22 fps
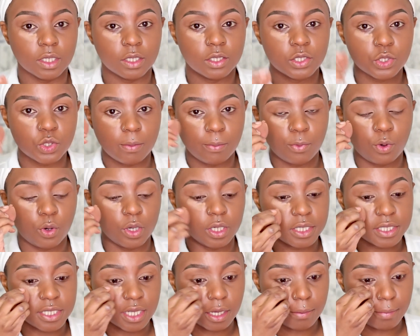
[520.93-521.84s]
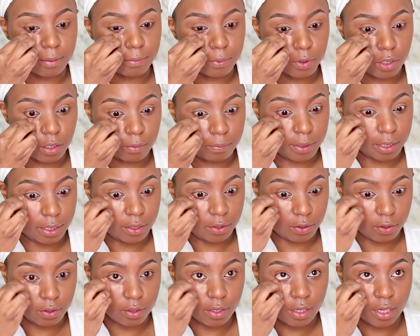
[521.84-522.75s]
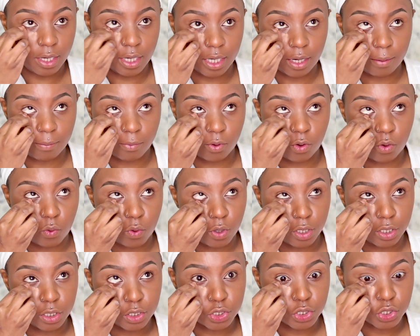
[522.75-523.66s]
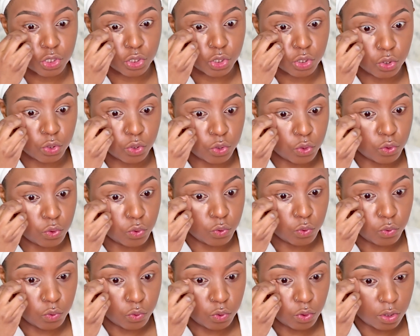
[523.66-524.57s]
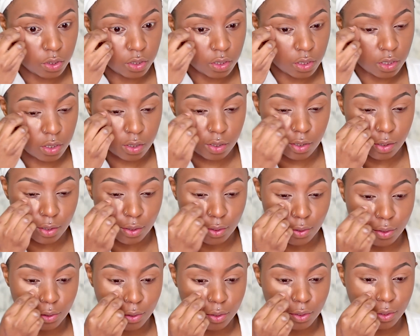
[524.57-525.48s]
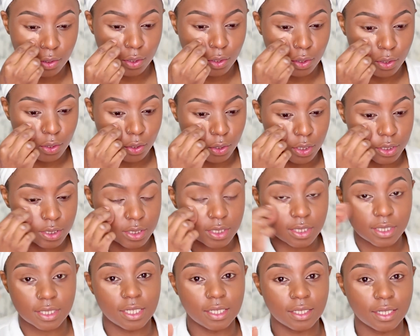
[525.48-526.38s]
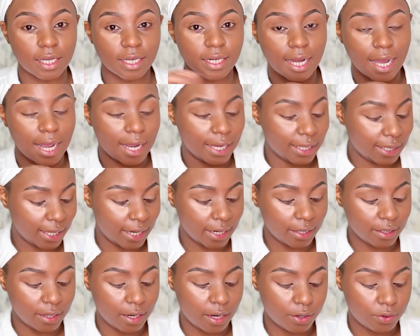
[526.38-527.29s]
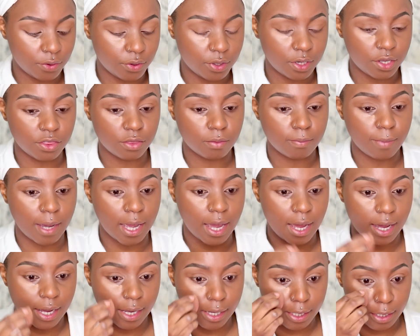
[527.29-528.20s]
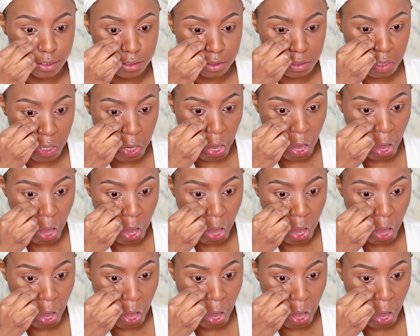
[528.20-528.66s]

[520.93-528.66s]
So I'm going to take my beauty blender and I'm going to conceal and highlight underneath my eyes.